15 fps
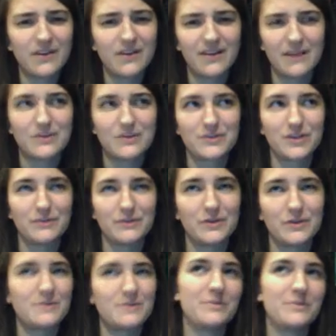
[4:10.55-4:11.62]
I'm sure most
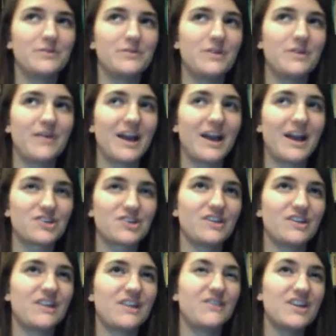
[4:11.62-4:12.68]
people don't
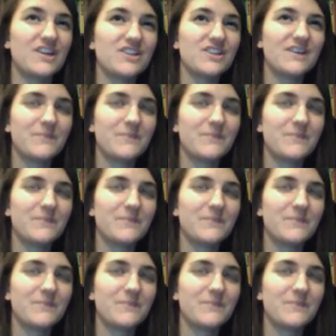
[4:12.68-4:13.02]
actually finish it.